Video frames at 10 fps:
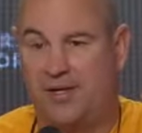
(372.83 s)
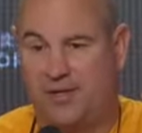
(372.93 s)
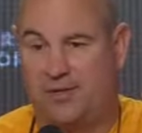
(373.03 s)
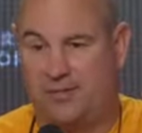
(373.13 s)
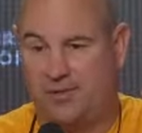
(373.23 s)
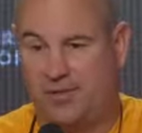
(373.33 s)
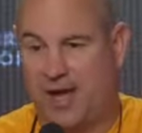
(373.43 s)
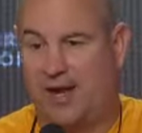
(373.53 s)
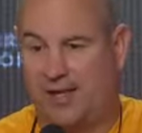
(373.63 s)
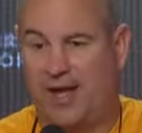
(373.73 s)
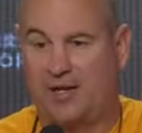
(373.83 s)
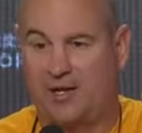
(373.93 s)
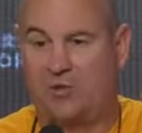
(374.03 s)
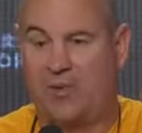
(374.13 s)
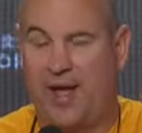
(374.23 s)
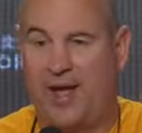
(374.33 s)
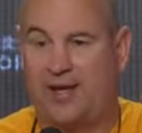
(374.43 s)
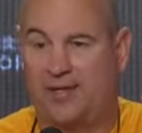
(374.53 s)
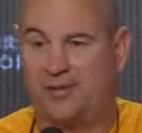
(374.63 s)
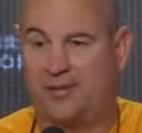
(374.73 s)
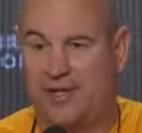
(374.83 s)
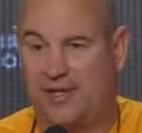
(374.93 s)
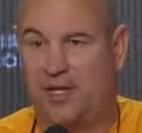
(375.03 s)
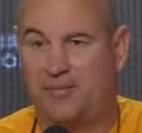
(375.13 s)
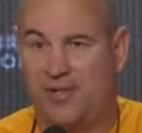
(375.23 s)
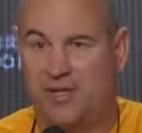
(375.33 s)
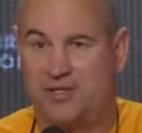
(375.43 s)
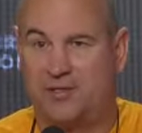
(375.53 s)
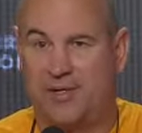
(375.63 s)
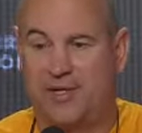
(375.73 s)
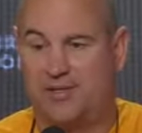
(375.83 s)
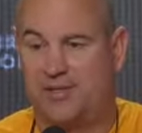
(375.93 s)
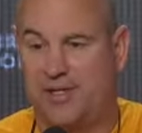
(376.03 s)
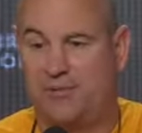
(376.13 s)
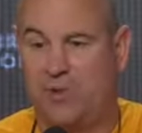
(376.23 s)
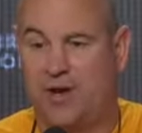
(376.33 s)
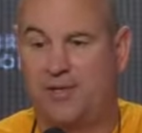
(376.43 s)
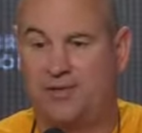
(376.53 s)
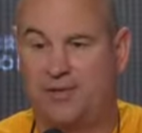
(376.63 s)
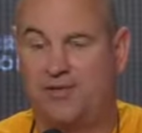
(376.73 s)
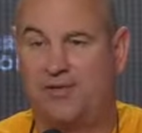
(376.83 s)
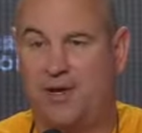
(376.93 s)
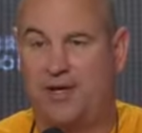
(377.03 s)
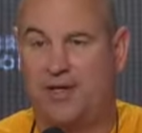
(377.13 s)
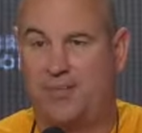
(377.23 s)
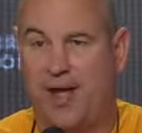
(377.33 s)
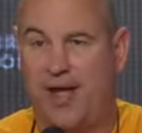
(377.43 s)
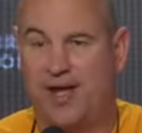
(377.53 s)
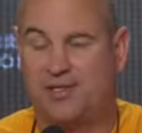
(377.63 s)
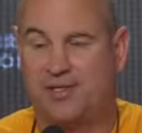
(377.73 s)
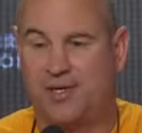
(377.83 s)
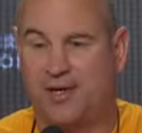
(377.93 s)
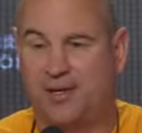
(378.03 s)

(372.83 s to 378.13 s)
you kind of got to go back and dig up history and see what they've done in the past.